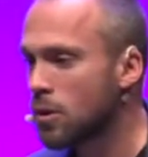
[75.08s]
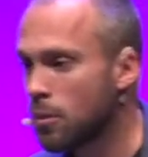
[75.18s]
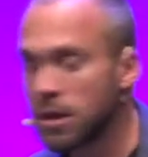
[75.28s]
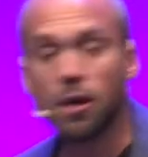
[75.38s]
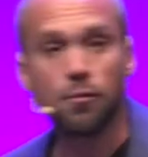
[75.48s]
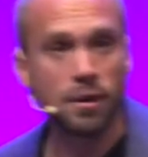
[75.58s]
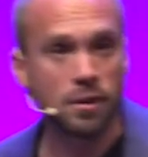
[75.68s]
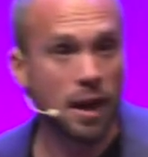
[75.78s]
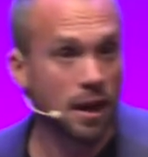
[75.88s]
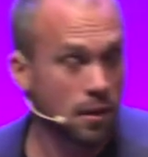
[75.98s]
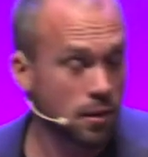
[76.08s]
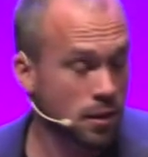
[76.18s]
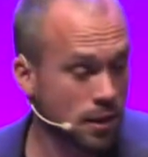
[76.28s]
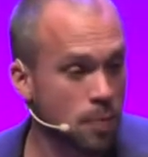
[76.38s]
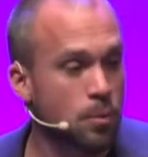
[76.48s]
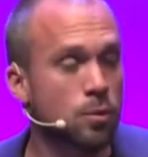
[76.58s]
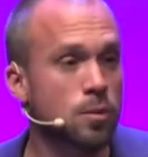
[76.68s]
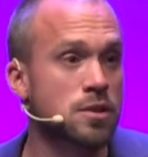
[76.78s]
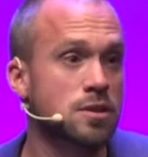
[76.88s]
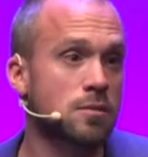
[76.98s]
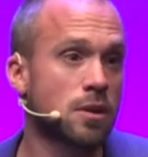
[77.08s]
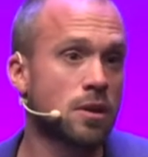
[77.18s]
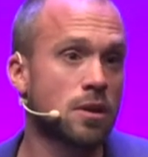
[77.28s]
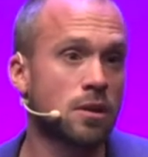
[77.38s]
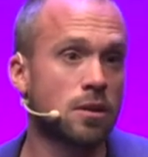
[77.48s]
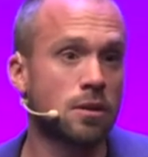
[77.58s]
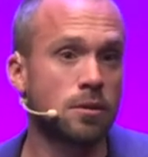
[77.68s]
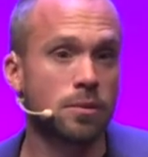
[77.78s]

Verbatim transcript: we co-founded, Catapult was uh, uh,